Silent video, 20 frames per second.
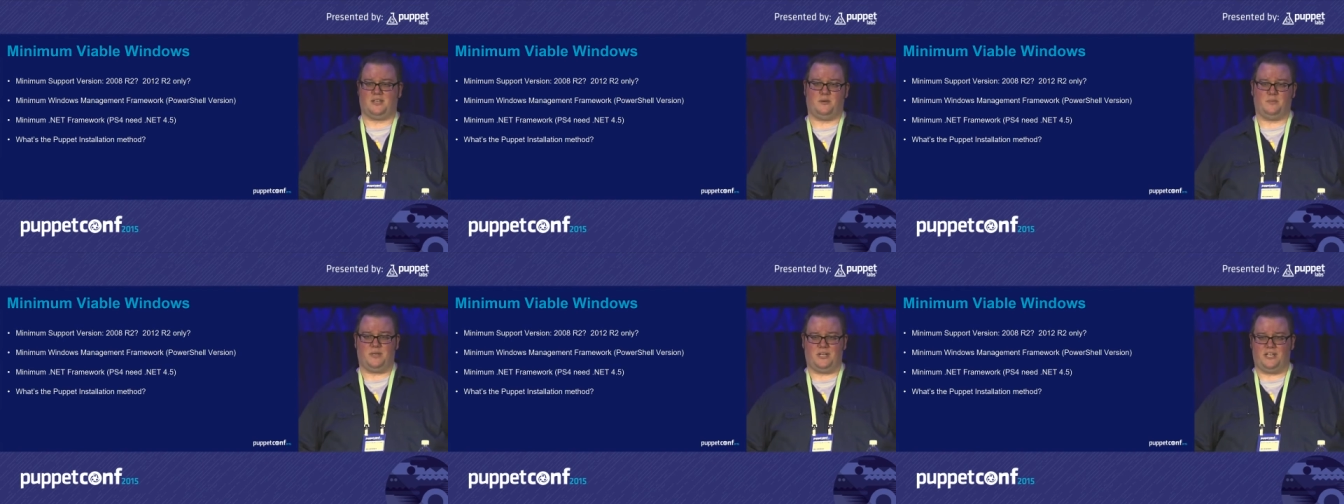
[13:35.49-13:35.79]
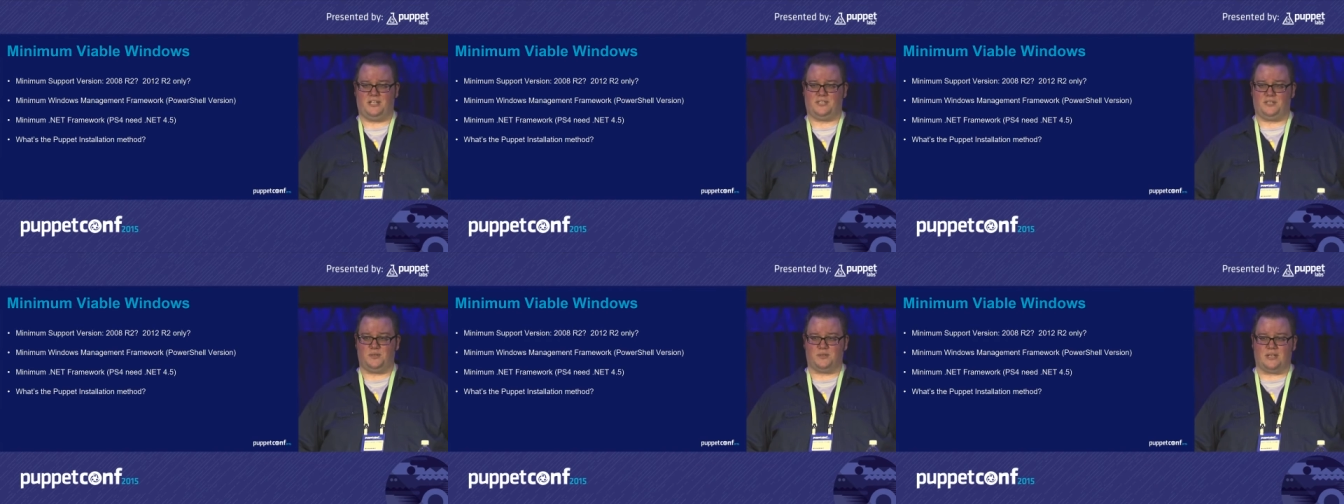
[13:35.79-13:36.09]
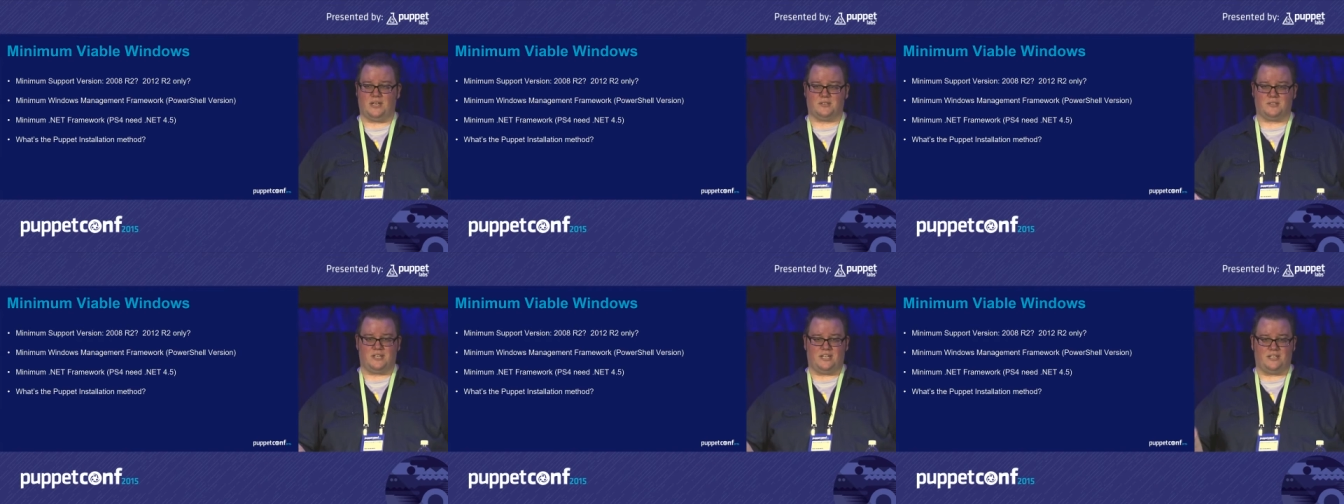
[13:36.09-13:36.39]
How many
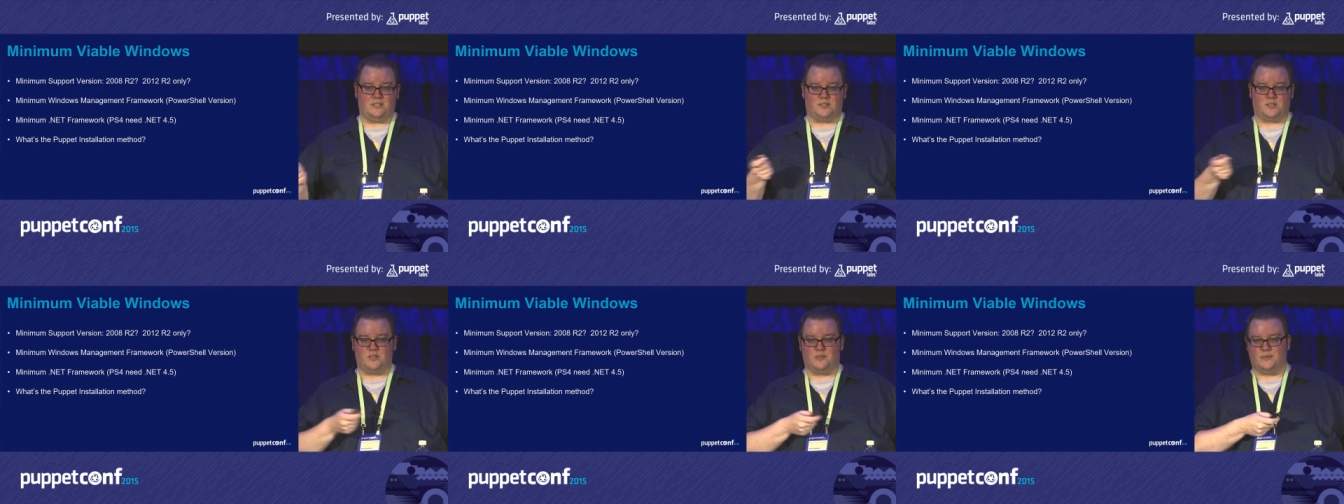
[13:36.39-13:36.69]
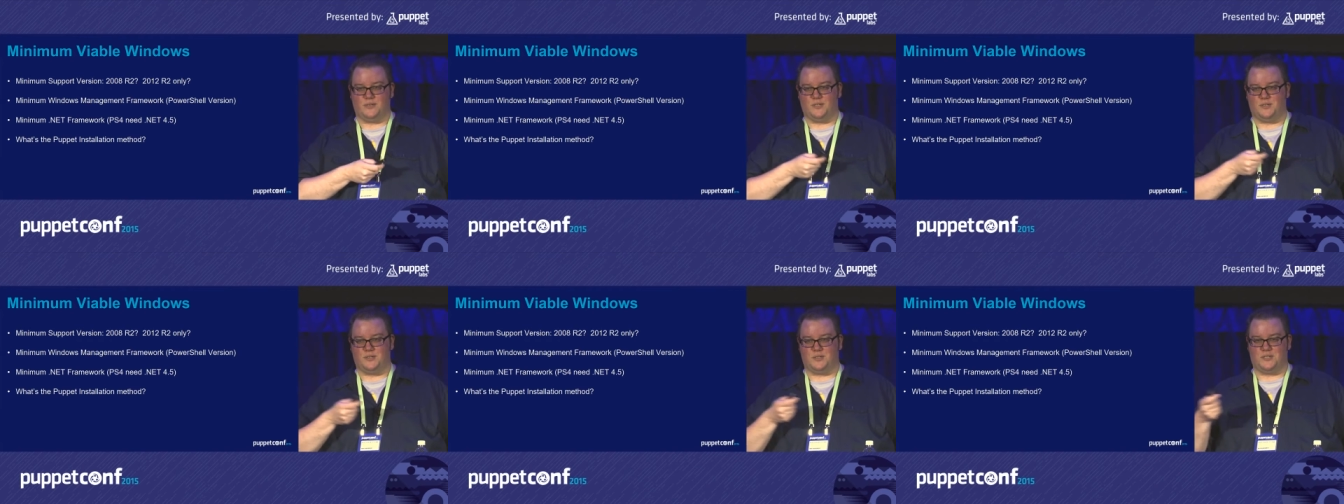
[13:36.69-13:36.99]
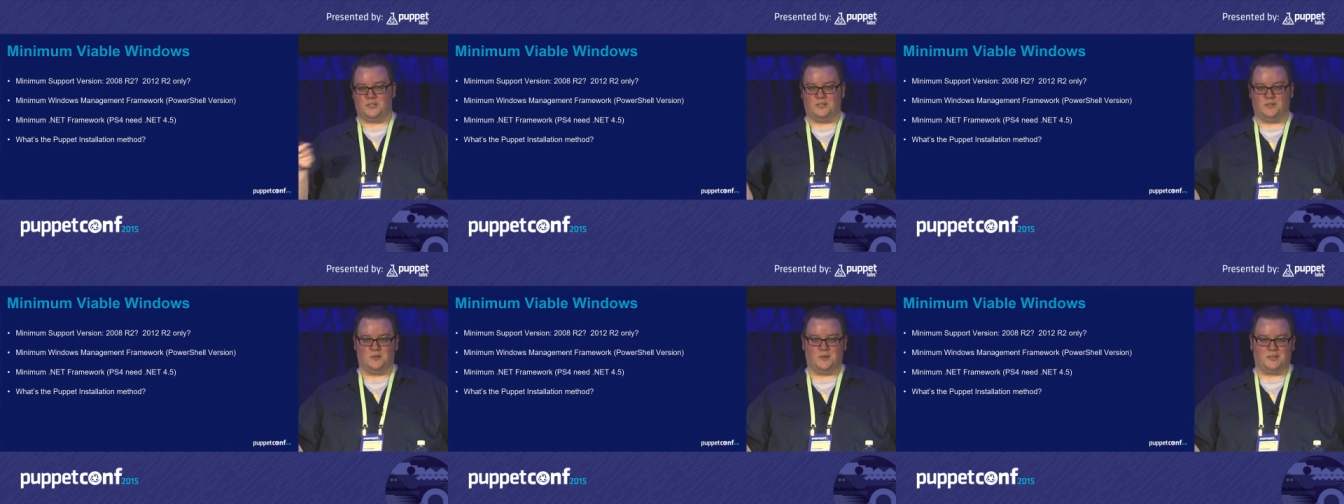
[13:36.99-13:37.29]
2008 servers
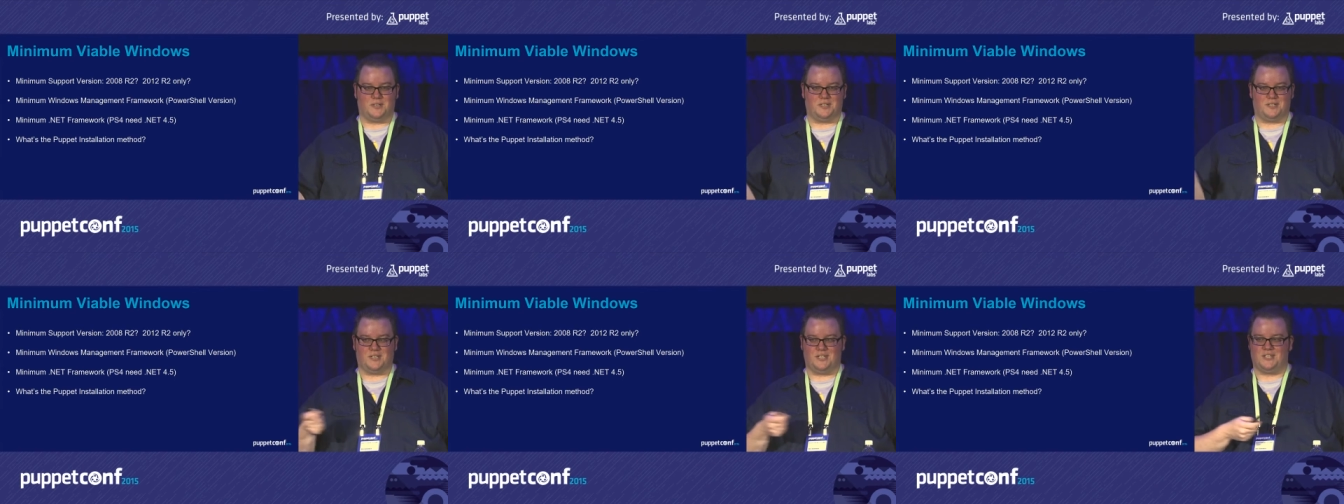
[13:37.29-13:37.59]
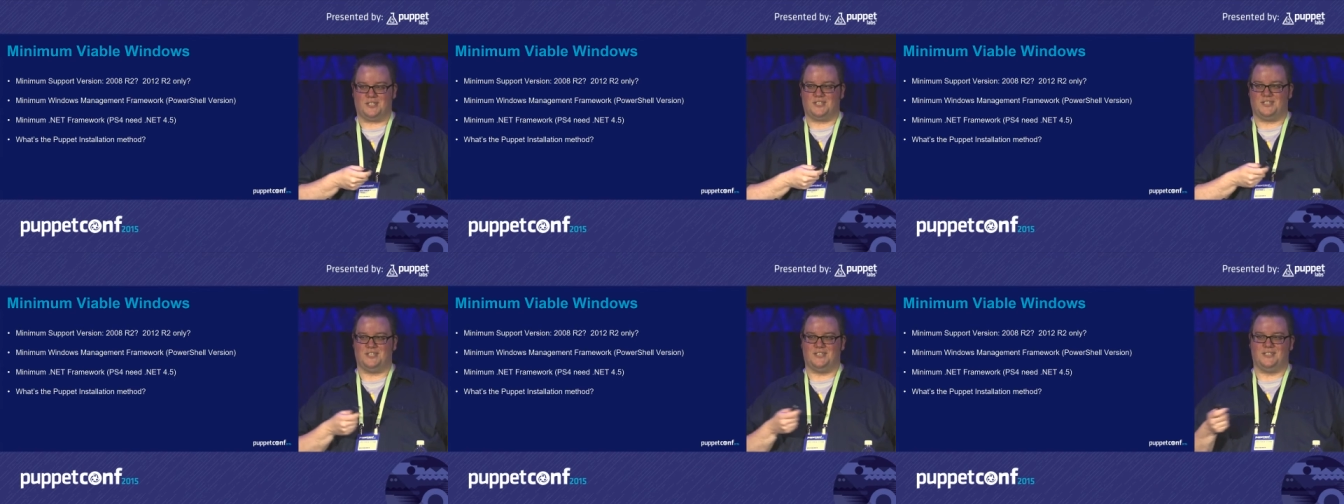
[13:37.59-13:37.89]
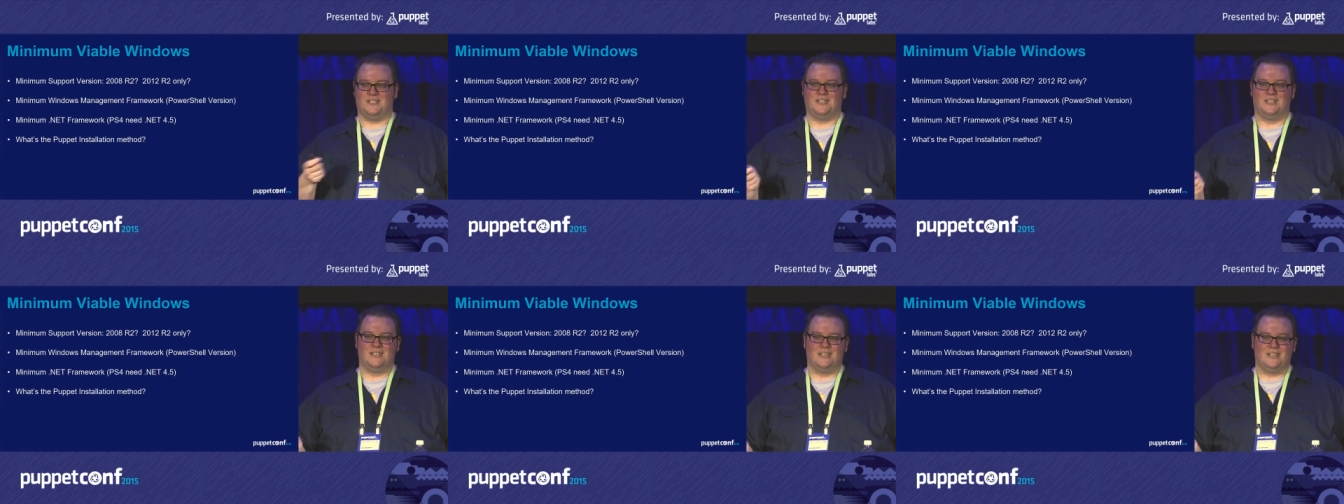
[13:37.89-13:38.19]
in your organization?